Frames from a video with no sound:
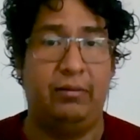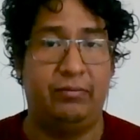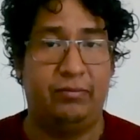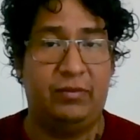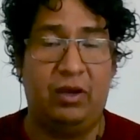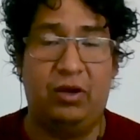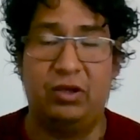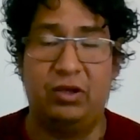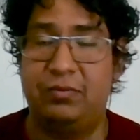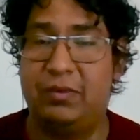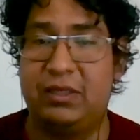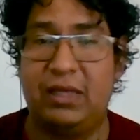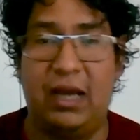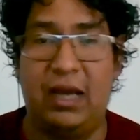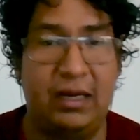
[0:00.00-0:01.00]

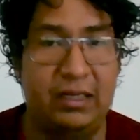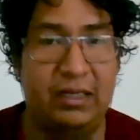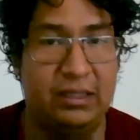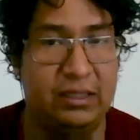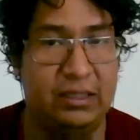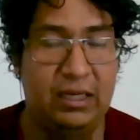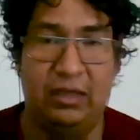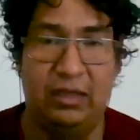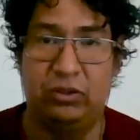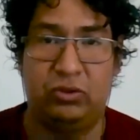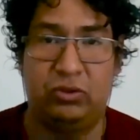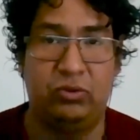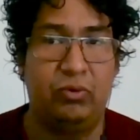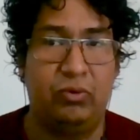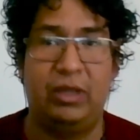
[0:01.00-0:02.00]
hospitality and
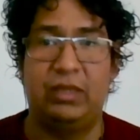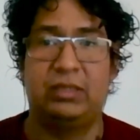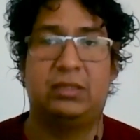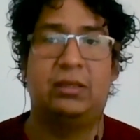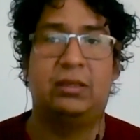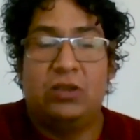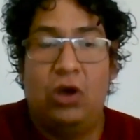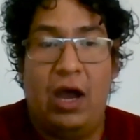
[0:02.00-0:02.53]
tourism.